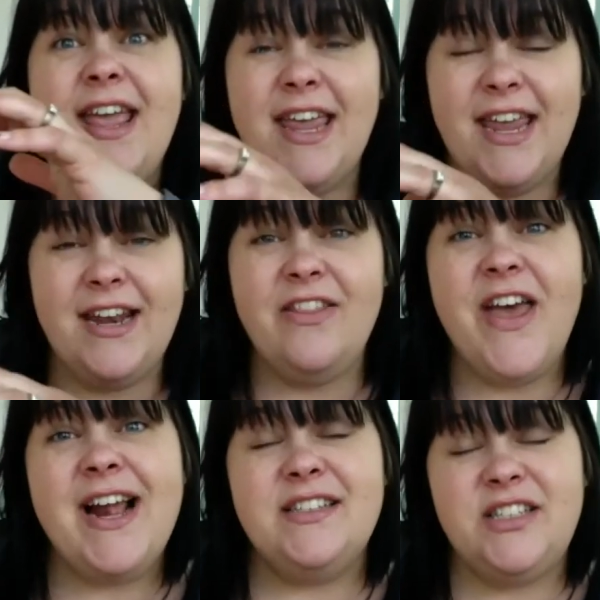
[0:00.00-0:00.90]
in
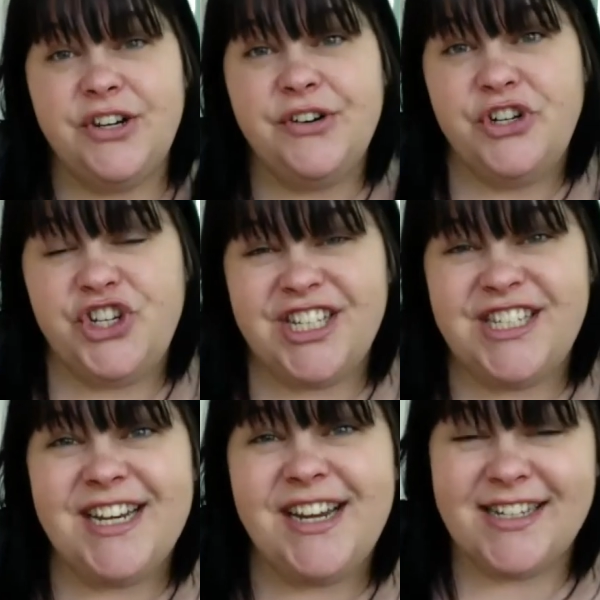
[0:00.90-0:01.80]
that
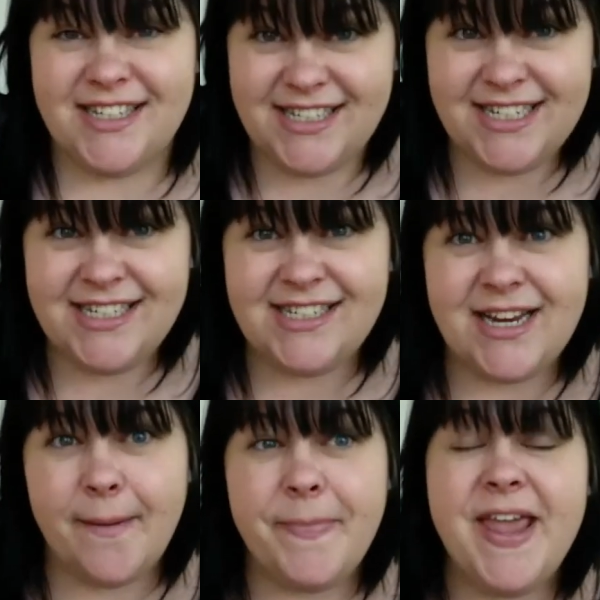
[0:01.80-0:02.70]
synergistic
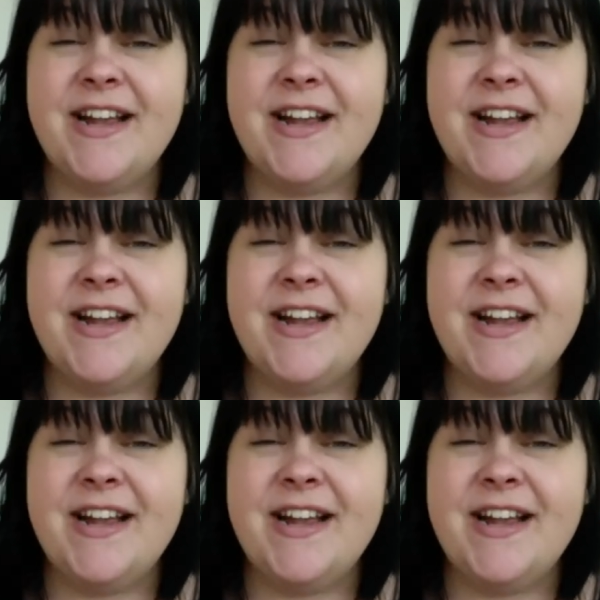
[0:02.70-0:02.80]
system?